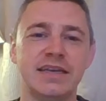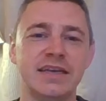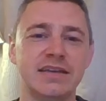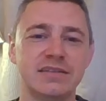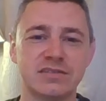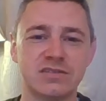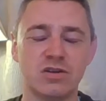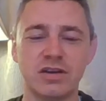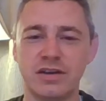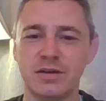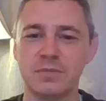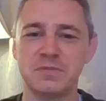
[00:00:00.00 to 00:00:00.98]
he is
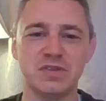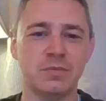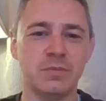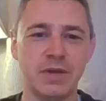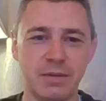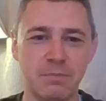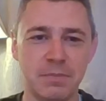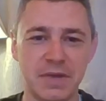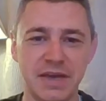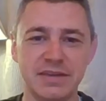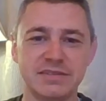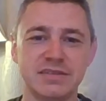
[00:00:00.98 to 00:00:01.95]
cooking up some
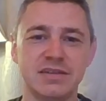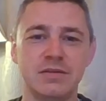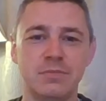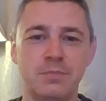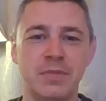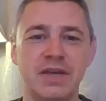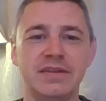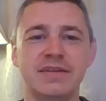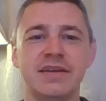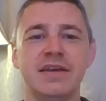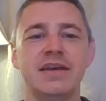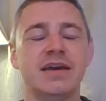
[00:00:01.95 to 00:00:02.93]
amazing meat,
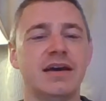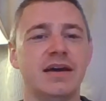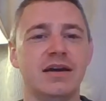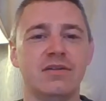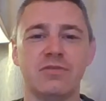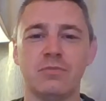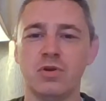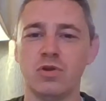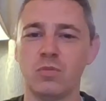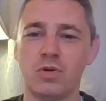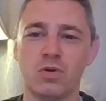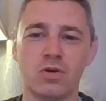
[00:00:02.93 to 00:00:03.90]
from
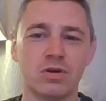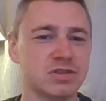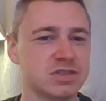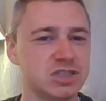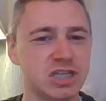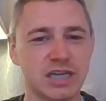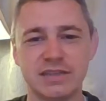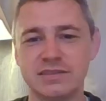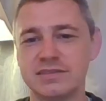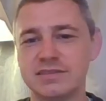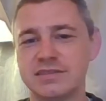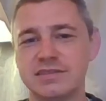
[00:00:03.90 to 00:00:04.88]
pulled pork to
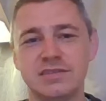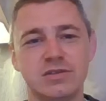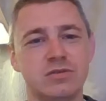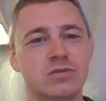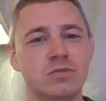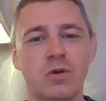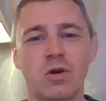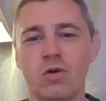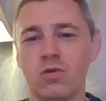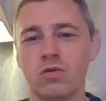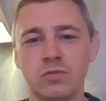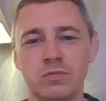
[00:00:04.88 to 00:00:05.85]
chickens to
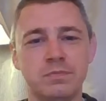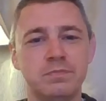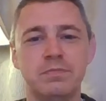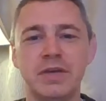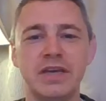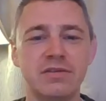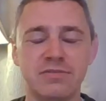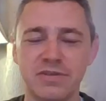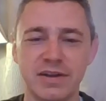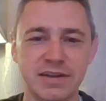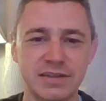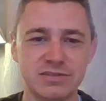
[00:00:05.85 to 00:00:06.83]
whole beef,
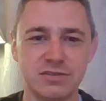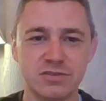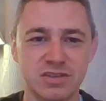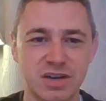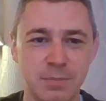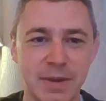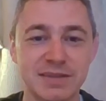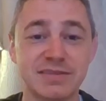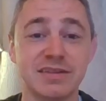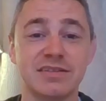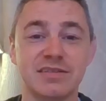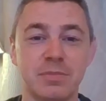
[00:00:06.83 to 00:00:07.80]
and he's using the best
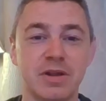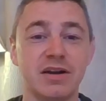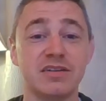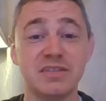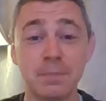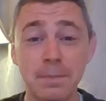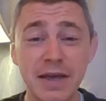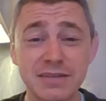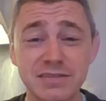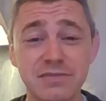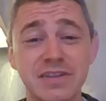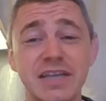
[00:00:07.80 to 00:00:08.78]
of the suppliers, the
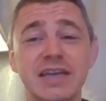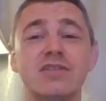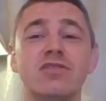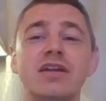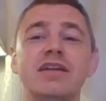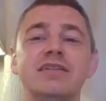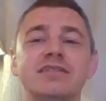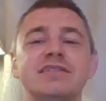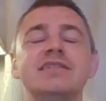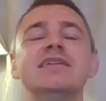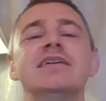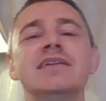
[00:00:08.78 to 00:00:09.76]
best of the ingredients.